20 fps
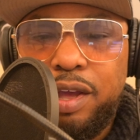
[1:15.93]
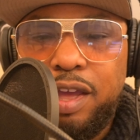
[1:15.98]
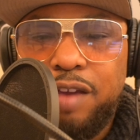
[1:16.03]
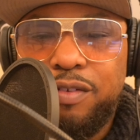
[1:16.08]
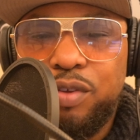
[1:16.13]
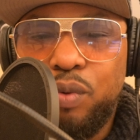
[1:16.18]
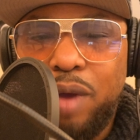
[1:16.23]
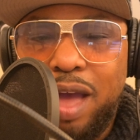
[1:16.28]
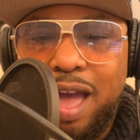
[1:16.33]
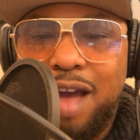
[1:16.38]

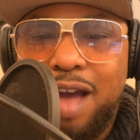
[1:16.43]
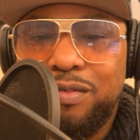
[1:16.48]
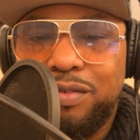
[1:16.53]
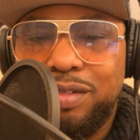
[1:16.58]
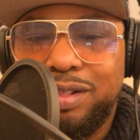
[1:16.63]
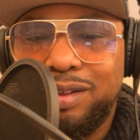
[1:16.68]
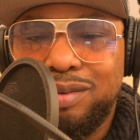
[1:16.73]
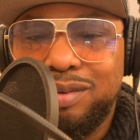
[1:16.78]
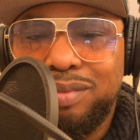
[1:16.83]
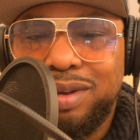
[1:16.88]
If you have a
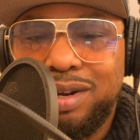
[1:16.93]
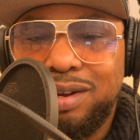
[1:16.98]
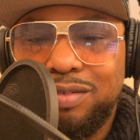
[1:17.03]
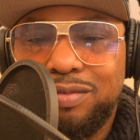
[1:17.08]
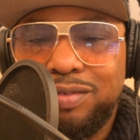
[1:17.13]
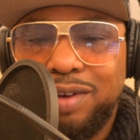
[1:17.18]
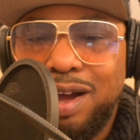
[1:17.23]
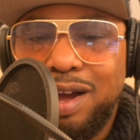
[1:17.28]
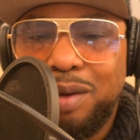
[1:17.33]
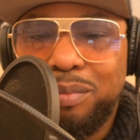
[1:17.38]
little bit
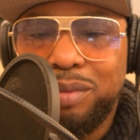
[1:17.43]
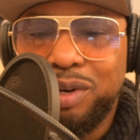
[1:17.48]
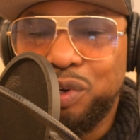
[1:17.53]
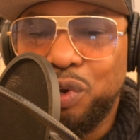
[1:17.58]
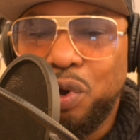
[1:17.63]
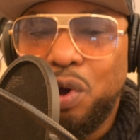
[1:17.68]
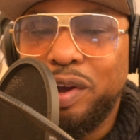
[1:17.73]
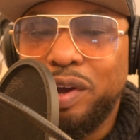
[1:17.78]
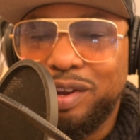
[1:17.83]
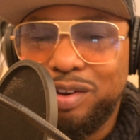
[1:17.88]
of um, a
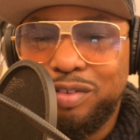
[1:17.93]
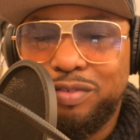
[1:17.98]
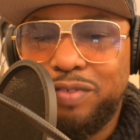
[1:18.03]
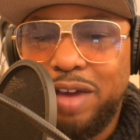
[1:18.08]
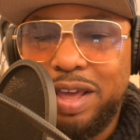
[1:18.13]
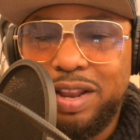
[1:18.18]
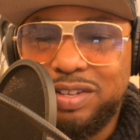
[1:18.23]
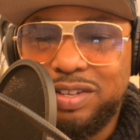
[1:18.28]
dog in a fight,